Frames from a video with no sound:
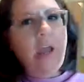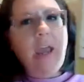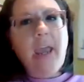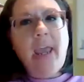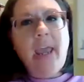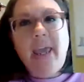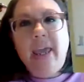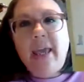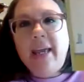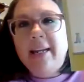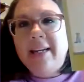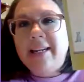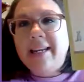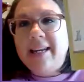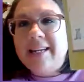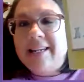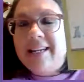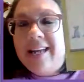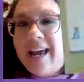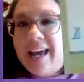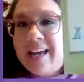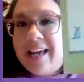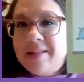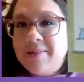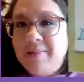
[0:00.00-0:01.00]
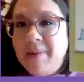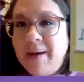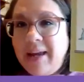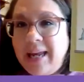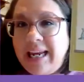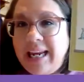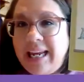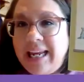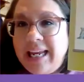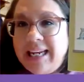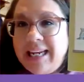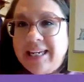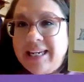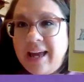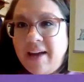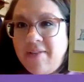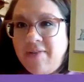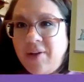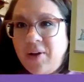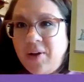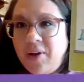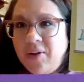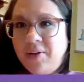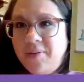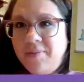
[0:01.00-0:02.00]
and a Tasmanian
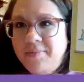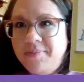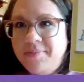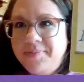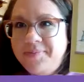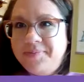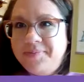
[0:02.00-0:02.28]
devil.